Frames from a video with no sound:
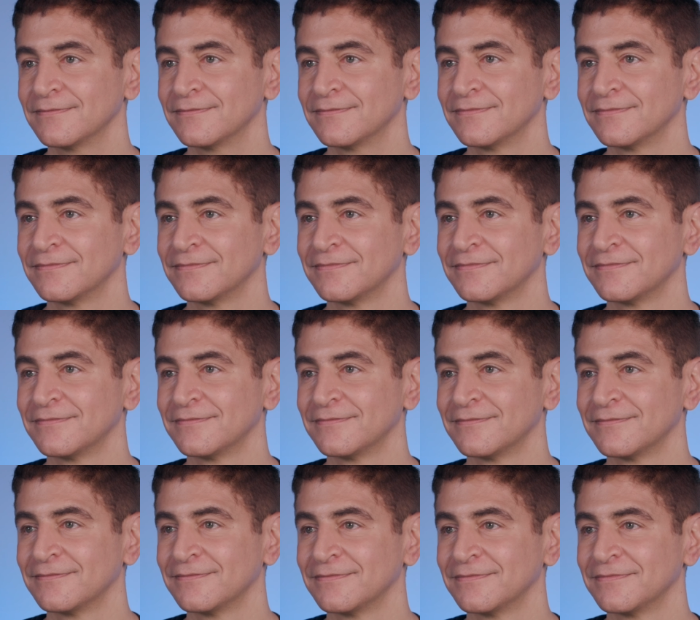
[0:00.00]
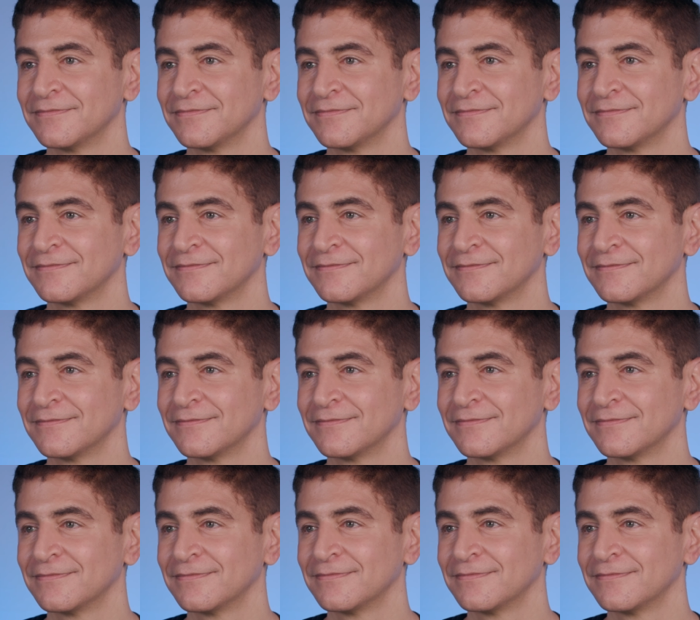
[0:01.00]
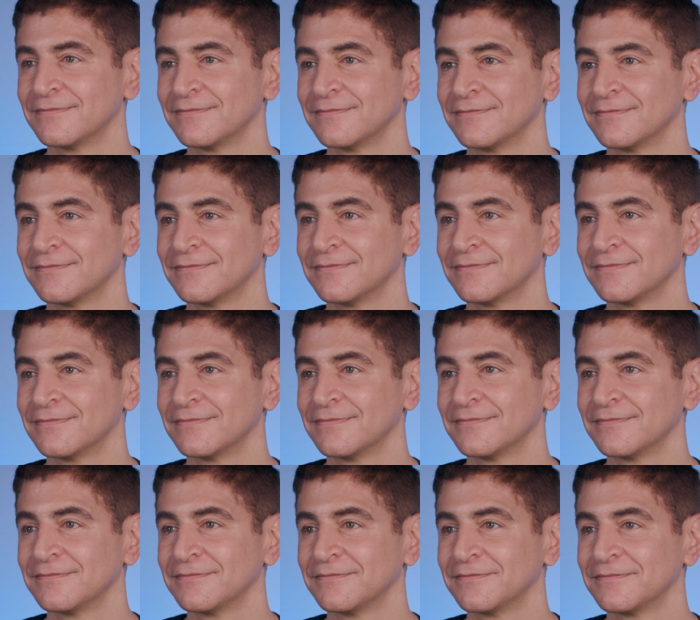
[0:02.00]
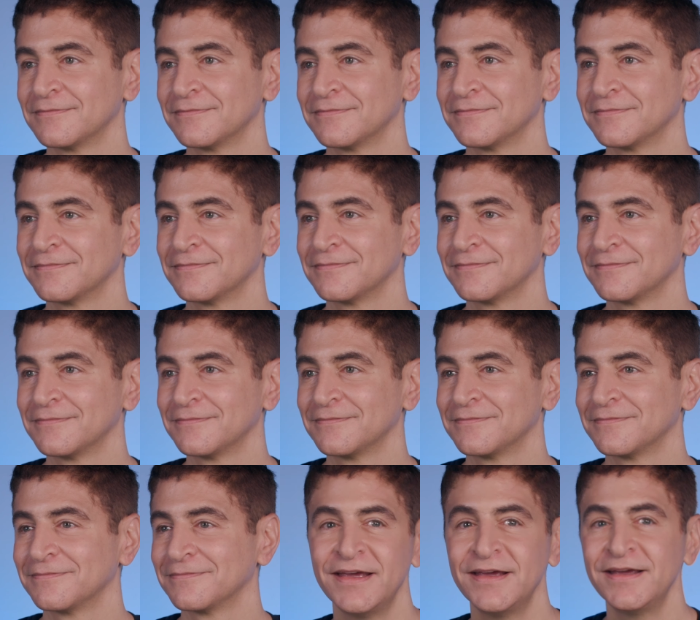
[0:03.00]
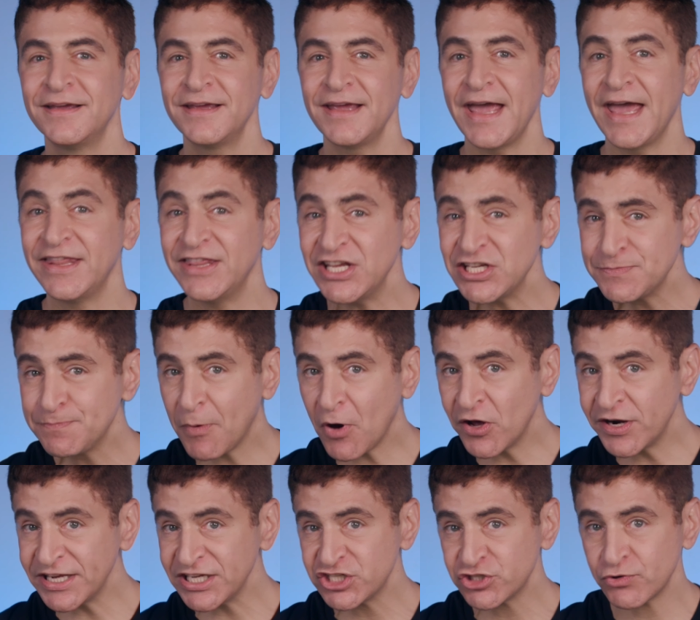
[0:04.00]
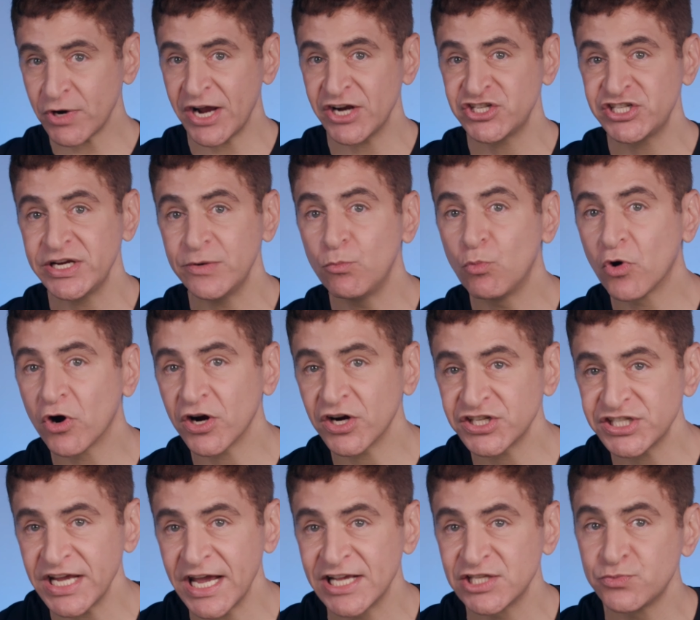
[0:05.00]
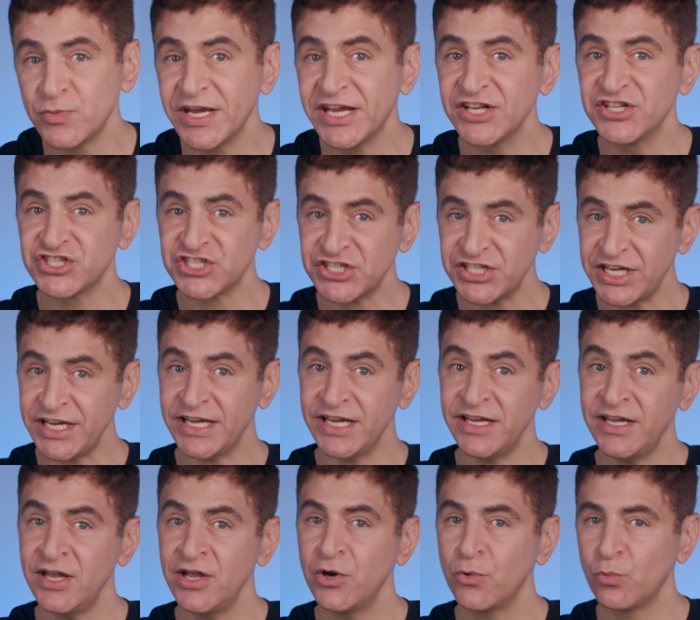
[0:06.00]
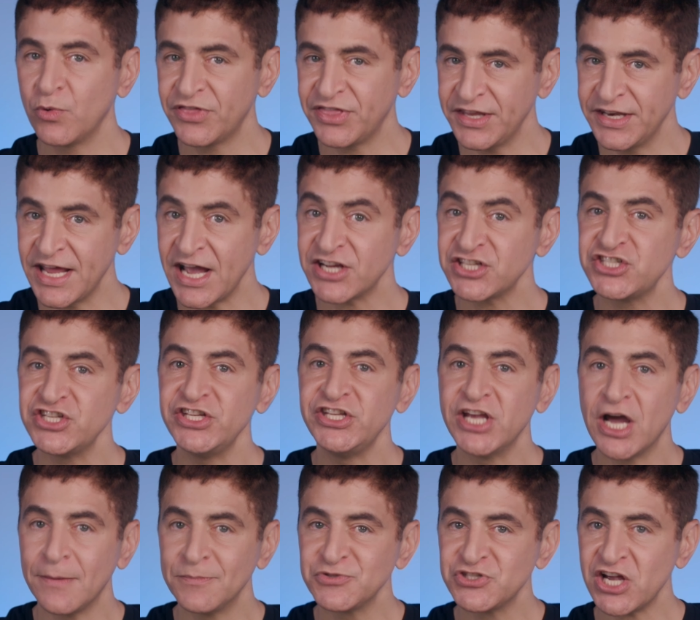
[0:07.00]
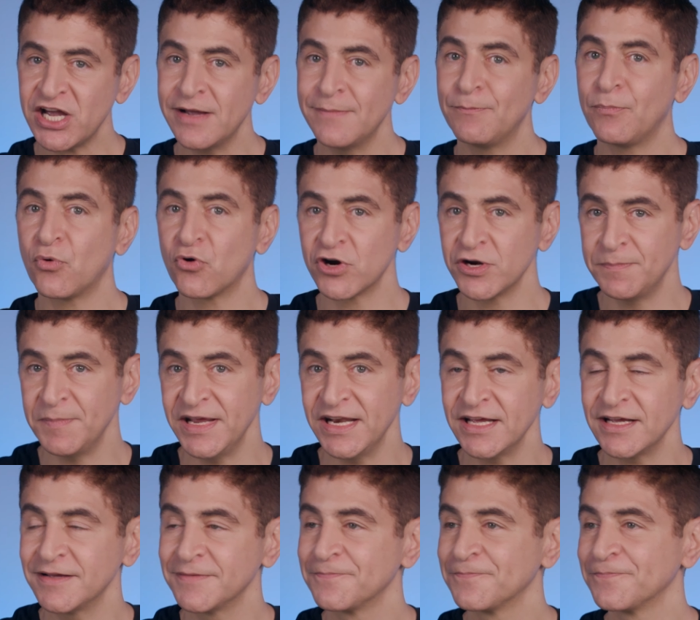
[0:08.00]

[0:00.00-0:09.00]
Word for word: when I finished my route, I'd pick up a Yum Time Scrumpet. And this bonding strategy worked, as we can see with the next Yum Time board meeting.